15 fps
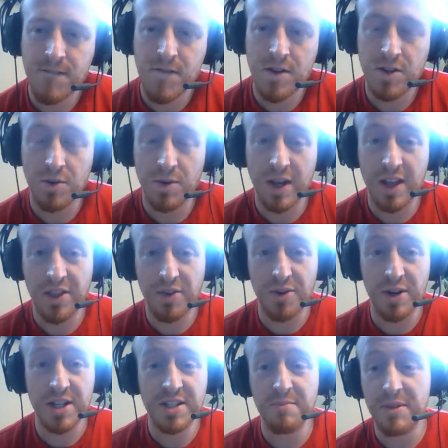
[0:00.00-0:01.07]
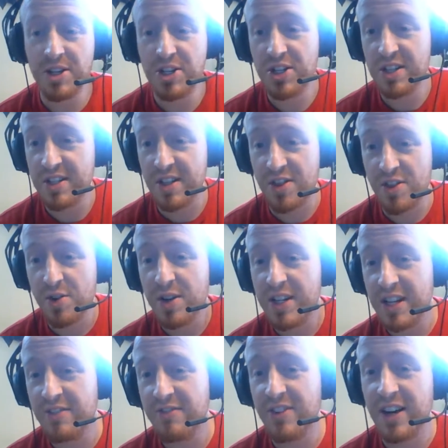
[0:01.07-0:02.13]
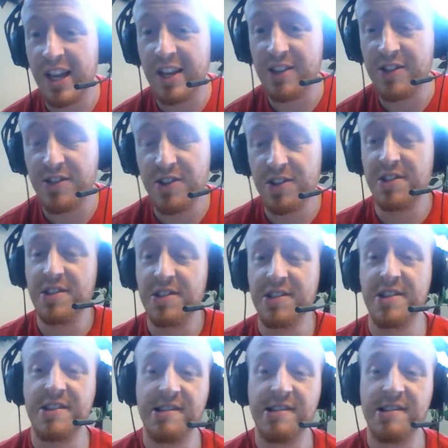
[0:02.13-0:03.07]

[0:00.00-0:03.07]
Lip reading: So we got 3 submissions and 3 different answers.